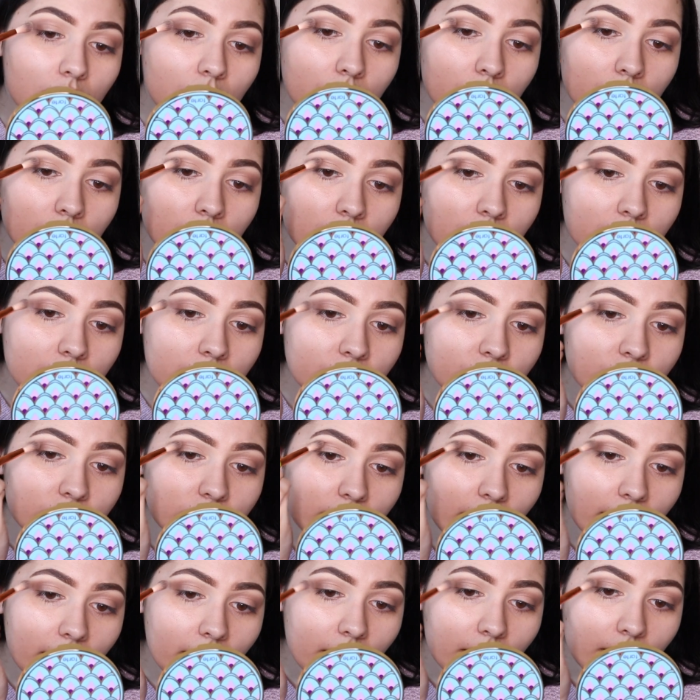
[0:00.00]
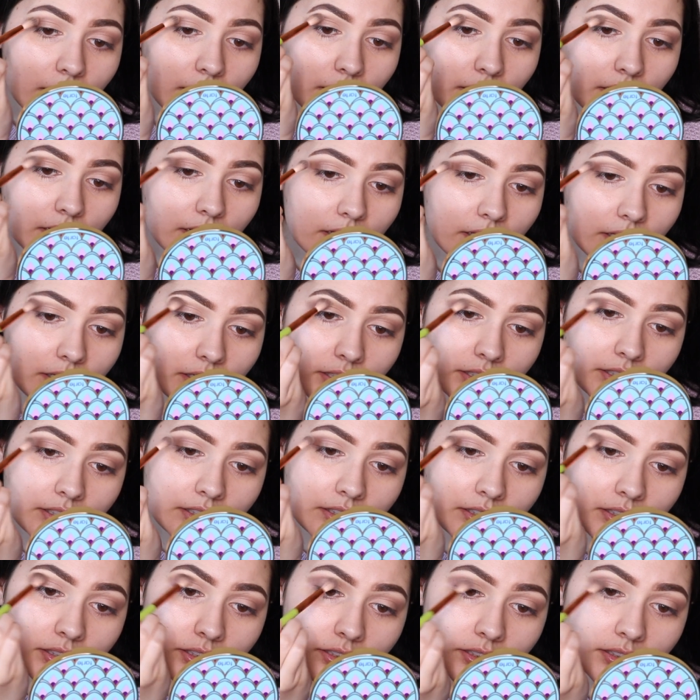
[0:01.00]
with this shade
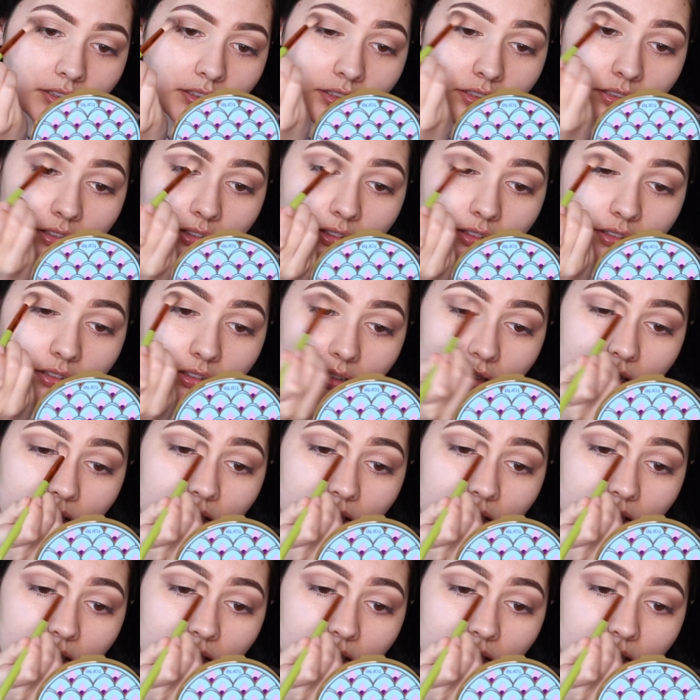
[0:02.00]
is